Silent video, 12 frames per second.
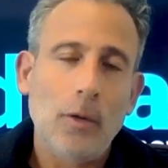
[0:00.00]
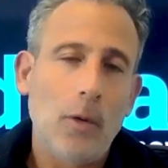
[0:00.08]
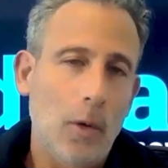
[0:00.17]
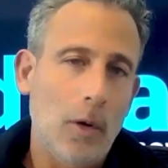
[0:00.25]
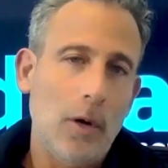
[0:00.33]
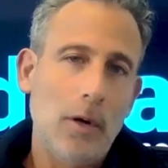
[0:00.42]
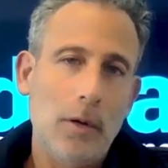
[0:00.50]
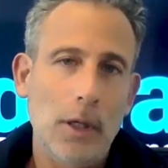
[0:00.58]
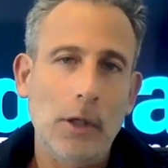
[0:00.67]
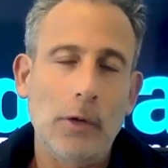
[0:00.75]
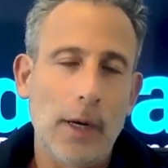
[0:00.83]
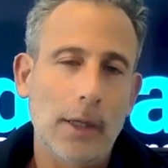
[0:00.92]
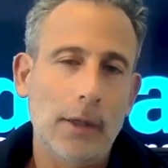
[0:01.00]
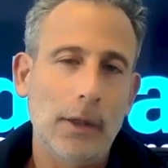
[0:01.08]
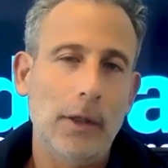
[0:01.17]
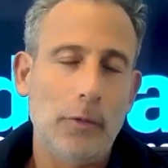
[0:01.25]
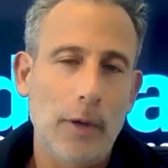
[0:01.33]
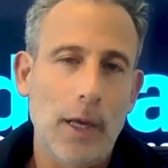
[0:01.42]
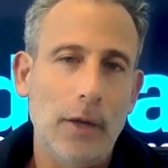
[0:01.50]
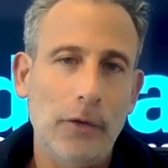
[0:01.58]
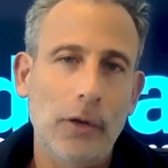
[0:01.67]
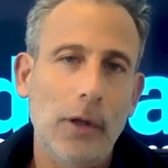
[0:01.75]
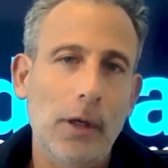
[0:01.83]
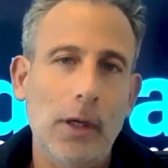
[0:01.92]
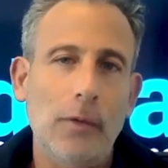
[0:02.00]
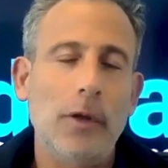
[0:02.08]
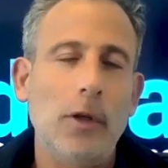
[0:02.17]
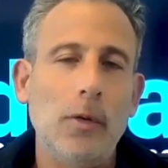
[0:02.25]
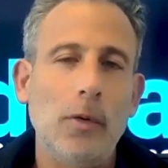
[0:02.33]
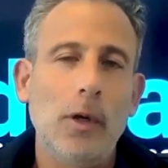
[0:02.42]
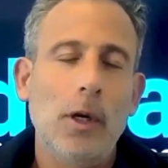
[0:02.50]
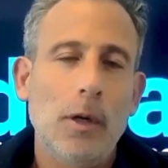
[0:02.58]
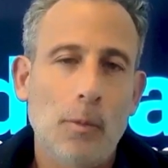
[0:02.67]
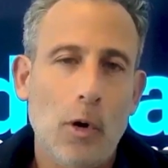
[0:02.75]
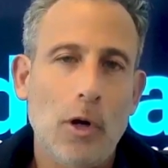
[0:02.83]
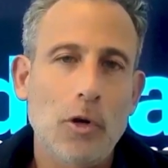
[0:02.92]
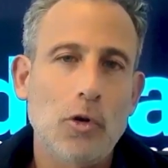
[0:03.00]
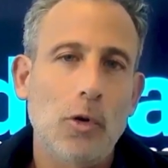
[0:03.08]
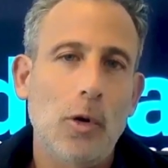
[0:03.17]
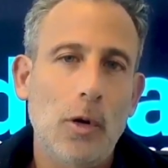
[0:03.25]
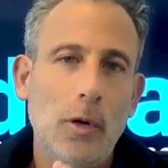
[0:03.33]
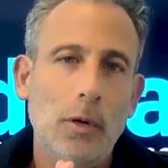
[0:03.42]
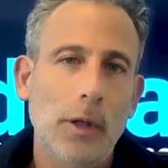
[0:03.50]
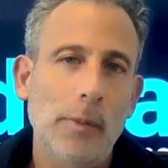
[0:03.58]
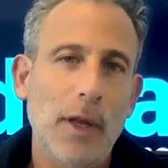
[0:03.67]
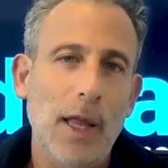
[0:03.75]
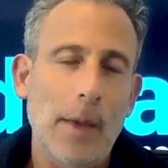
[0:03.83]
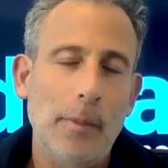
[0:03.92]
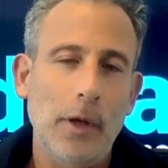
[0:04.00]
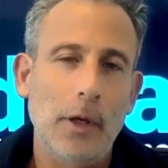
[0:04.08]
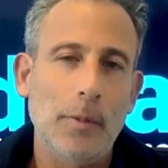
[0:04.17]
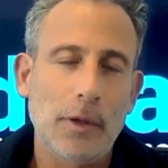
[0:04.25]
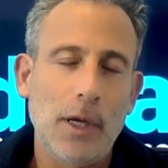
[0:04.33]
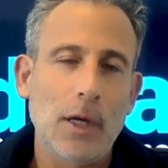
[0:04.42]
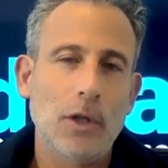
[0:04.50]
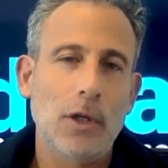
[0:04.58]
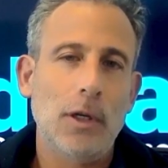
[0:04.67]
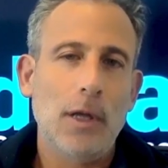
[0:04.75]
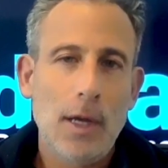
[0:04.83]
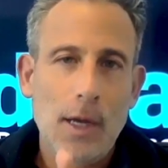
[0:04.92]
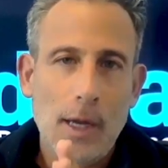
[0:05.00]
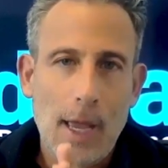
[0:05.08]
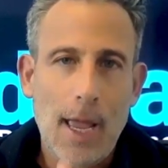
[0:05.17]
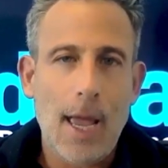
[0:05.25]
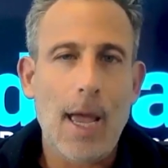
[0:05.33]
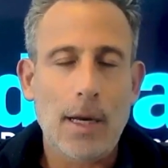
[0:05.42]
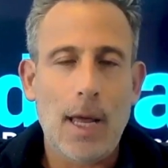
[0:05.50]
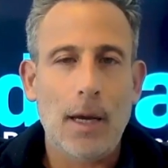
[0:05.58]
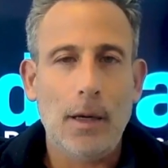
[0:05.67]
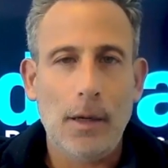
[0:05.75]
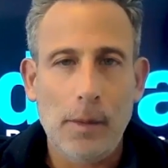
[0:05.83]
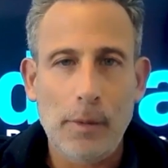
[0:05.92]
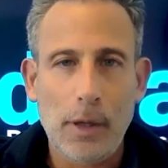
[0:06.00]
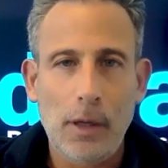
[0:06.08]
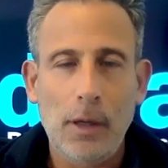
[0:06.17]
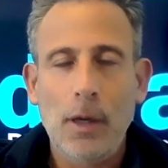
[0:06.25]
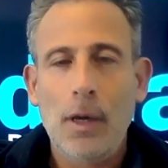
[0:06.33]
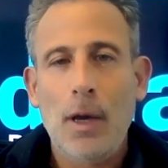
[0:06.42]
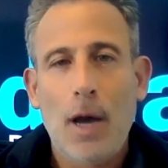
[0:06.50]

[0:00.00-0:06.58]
or indirectly through an LLC, giving you more control, limited liability protection, and anonymity.